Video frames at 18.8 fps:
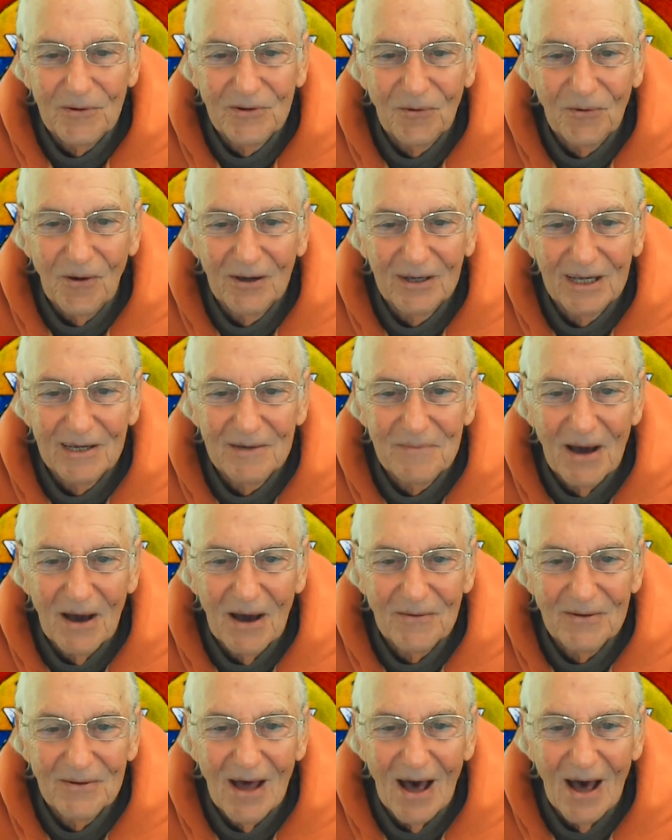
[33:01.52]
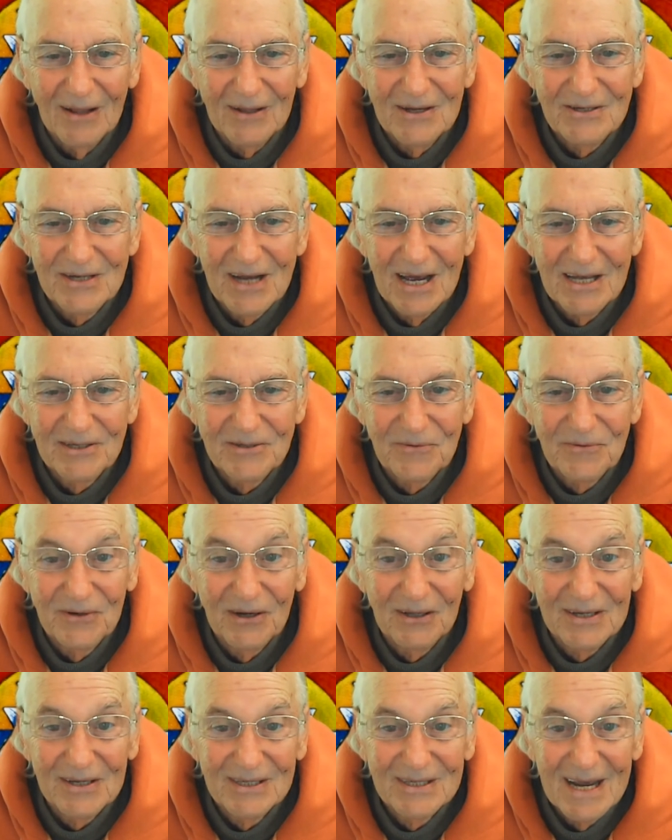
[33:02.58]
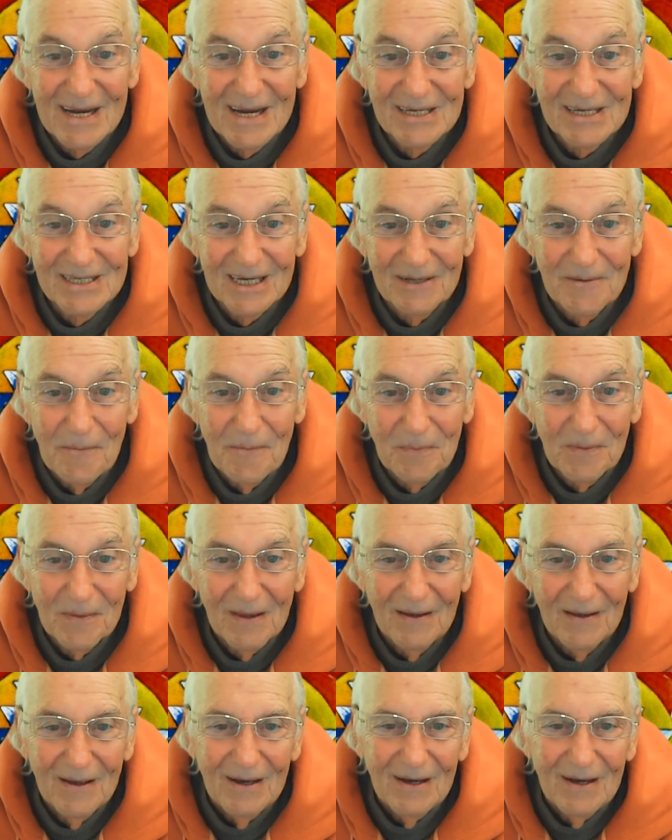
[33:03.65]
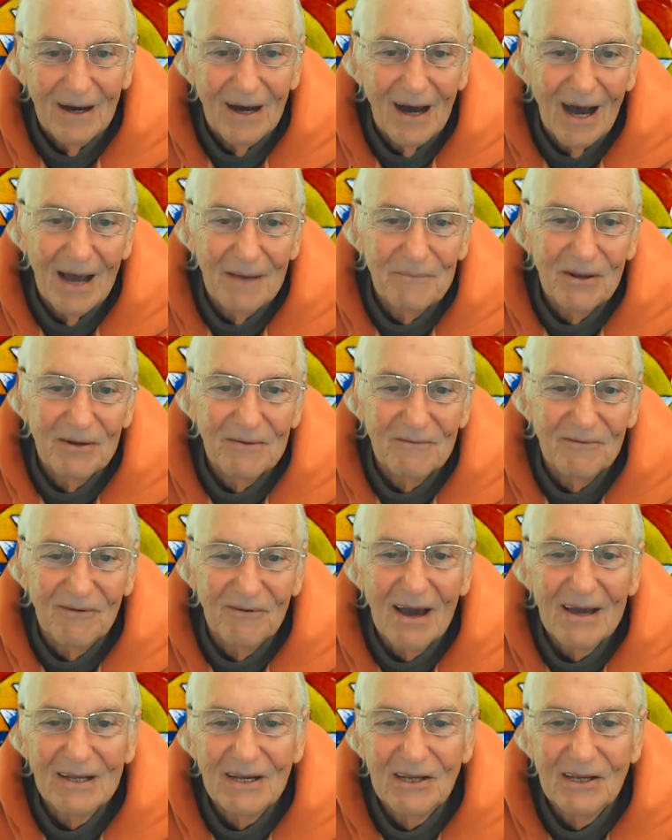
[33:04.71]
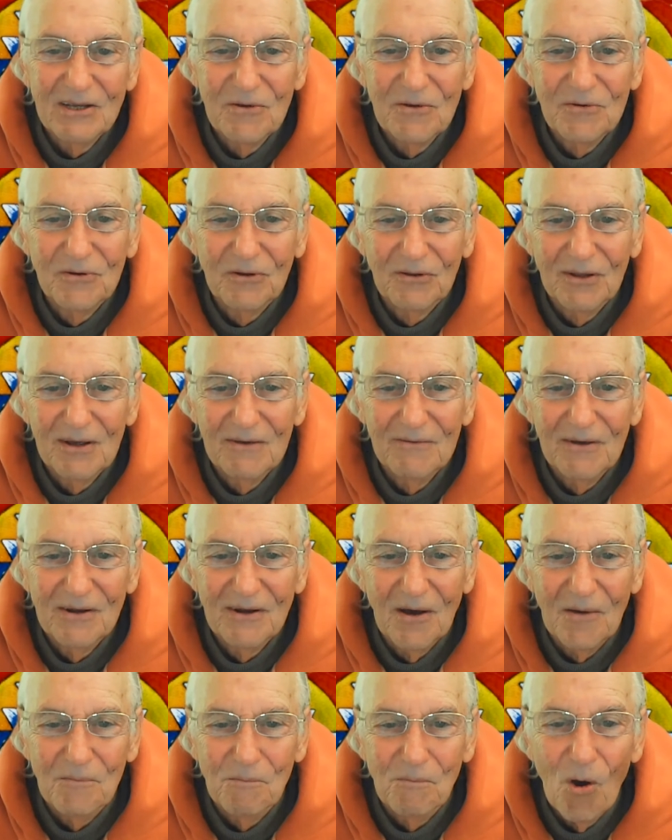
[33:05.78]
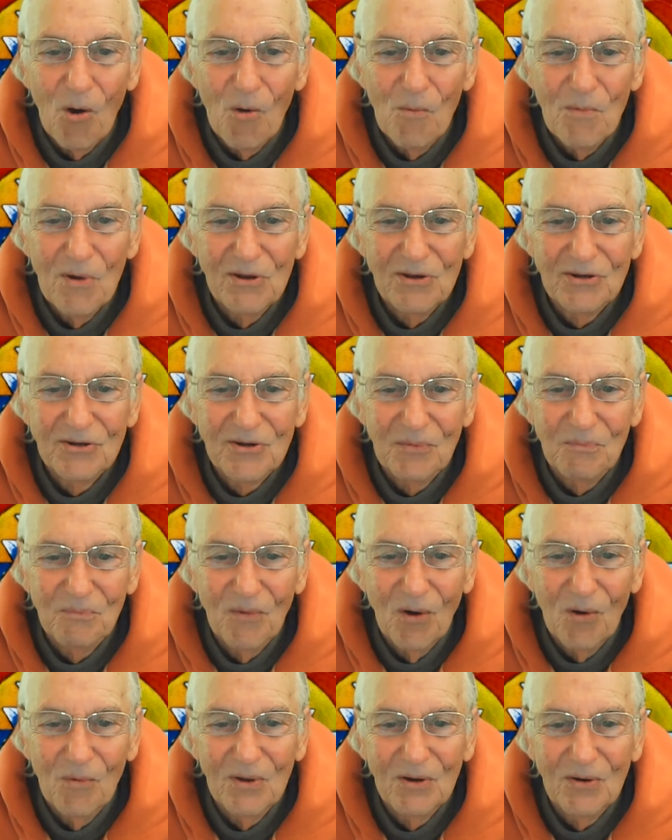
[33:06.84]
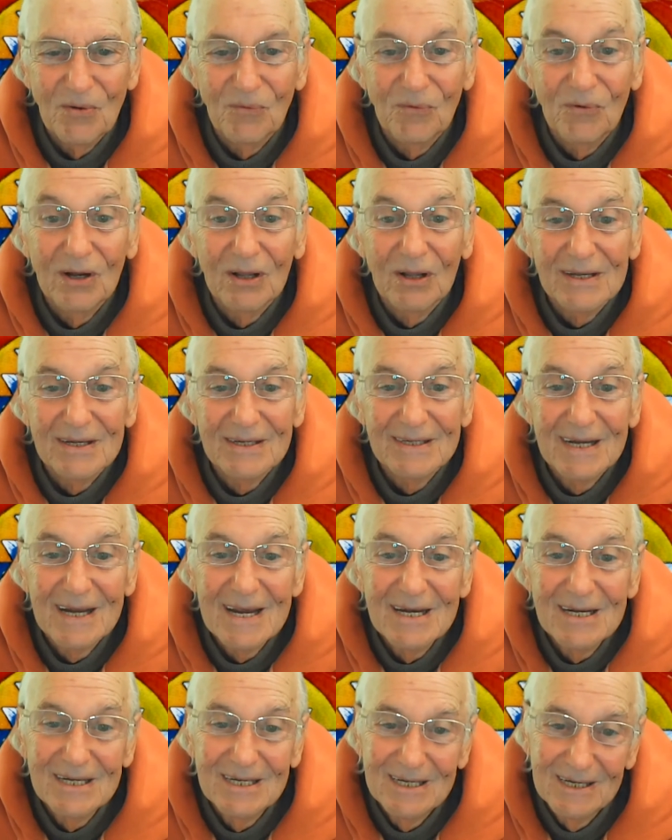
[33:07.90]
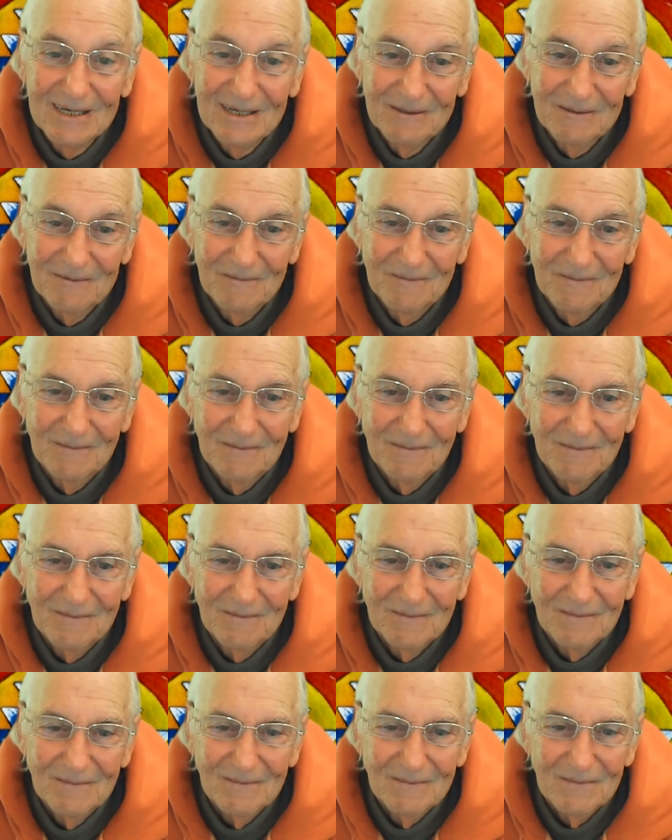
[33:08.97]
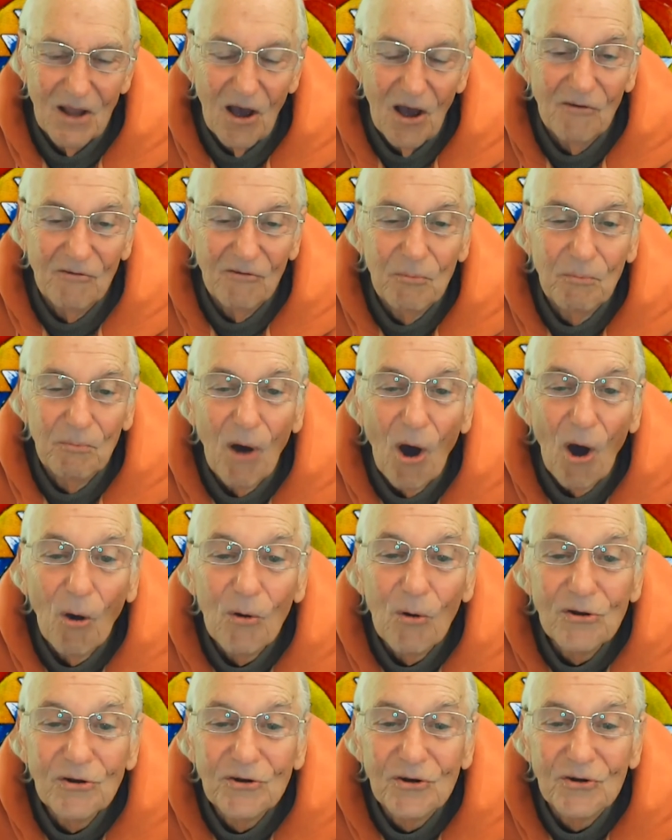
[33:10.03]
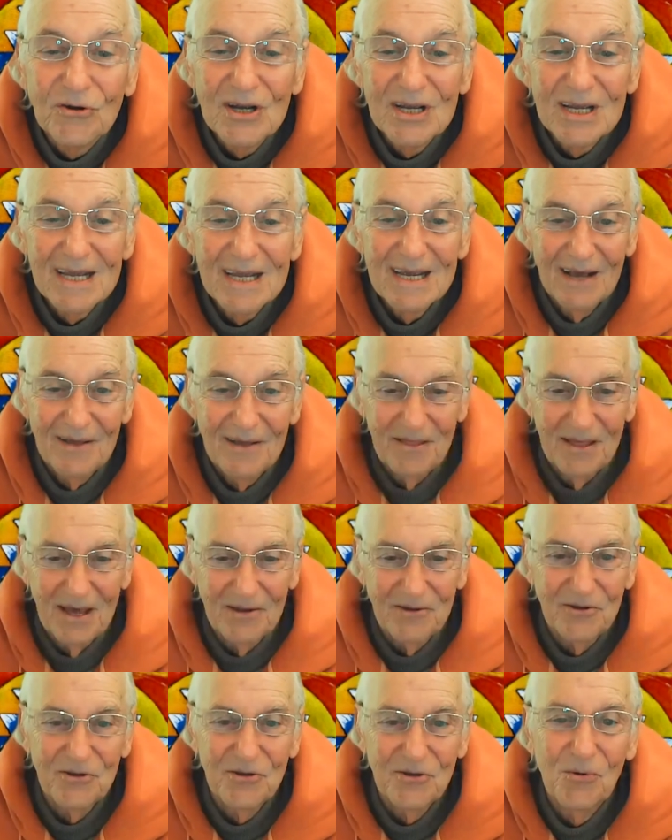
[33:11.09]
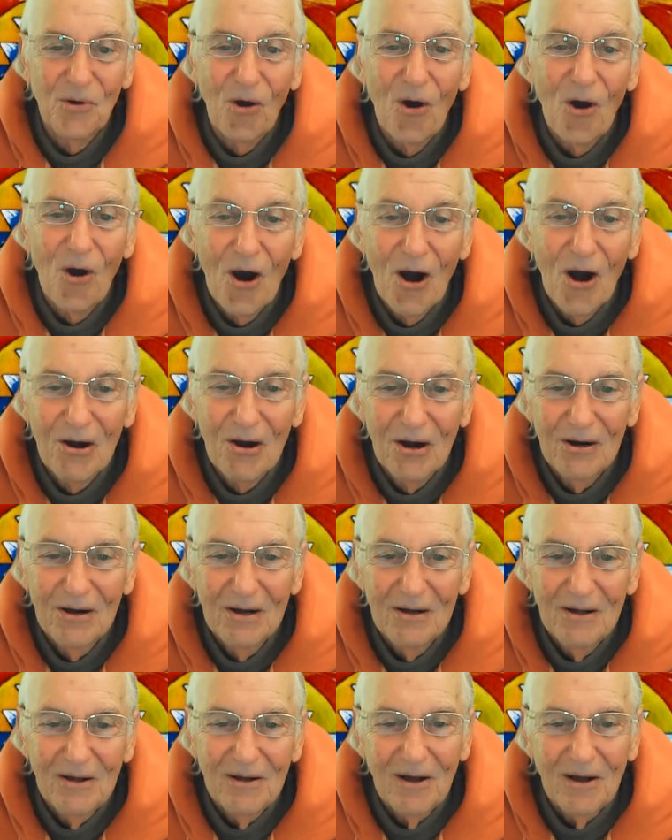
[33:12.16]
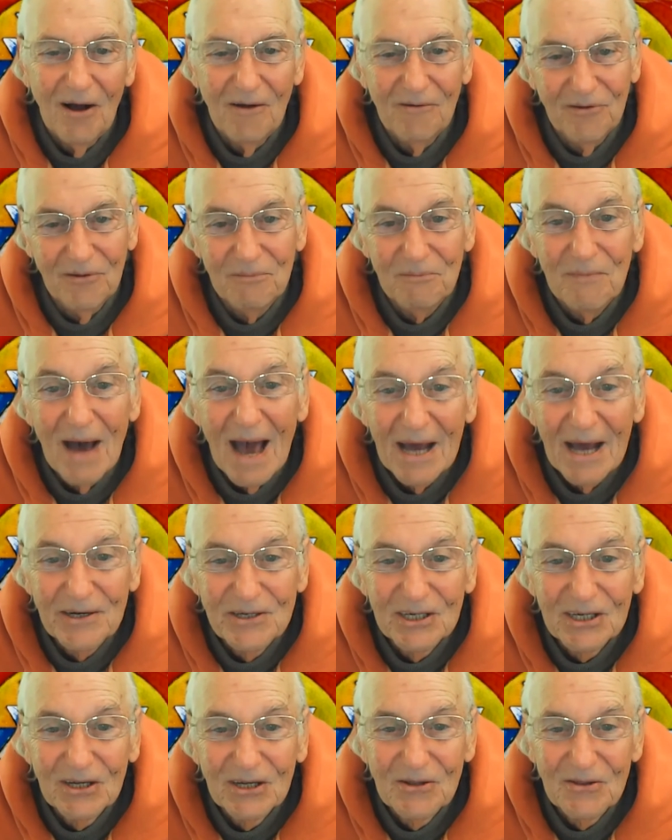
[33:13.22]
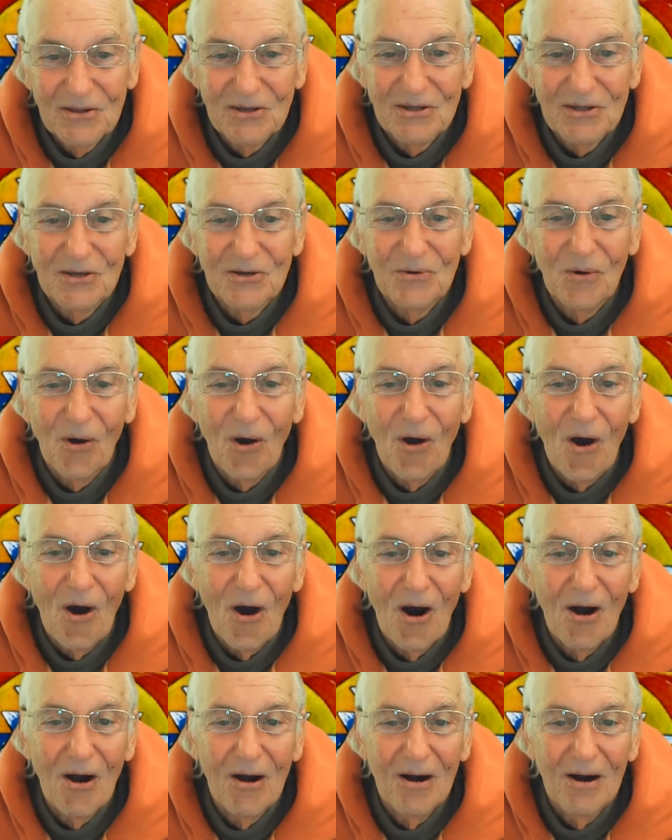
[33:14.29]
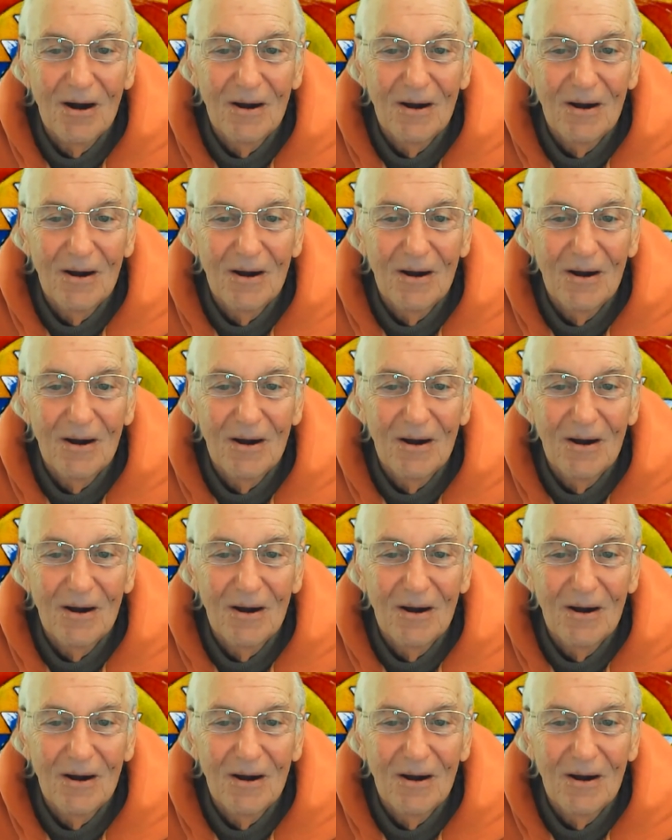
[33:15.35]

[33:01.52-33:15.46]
talking about knowledge as realization. I'm inviting you to live in a moment-to-moment realization of the poetry that you are, of the magic that you are,